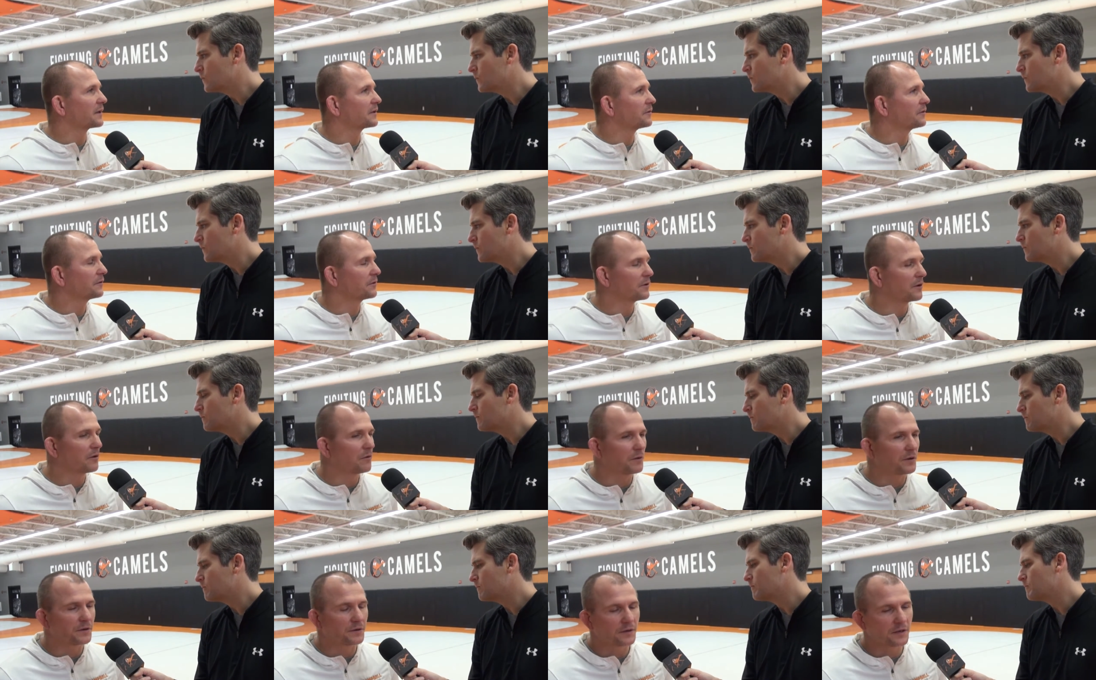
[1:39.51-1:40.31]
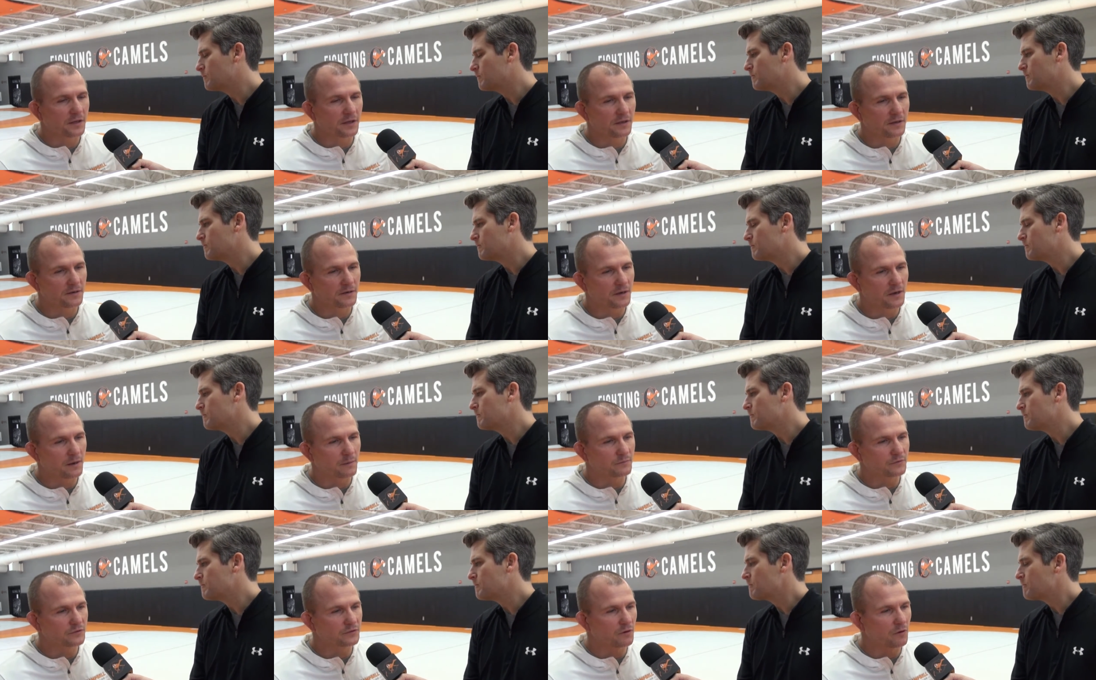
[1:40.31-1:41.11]
Speaker 1: You know, and and
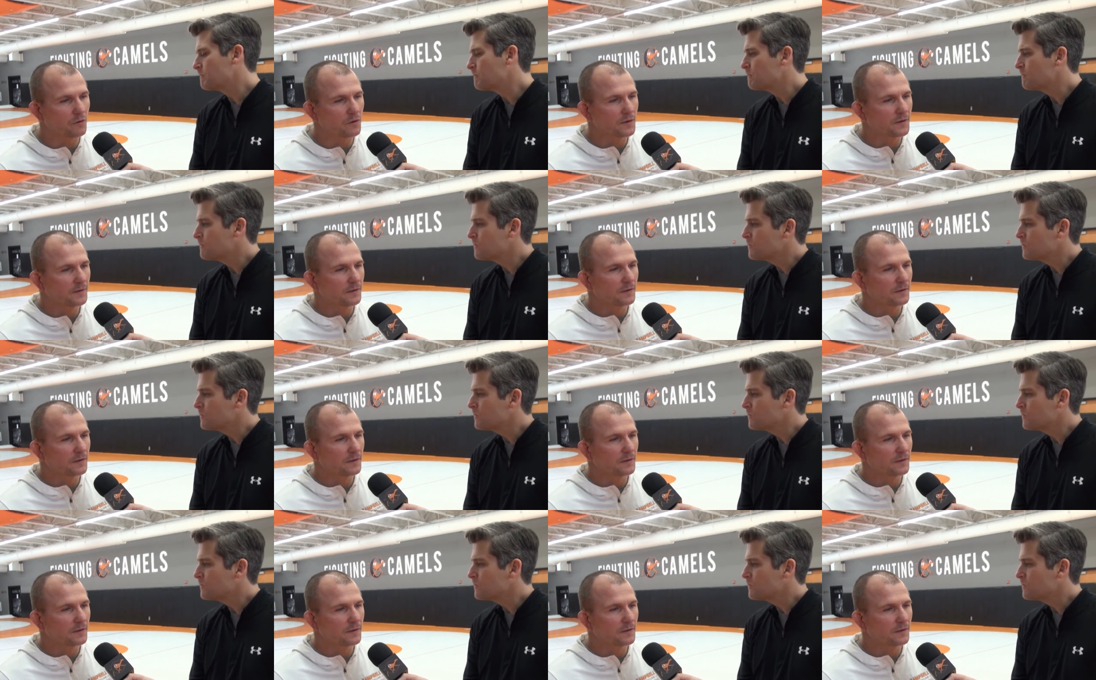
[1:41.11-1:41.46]
um, so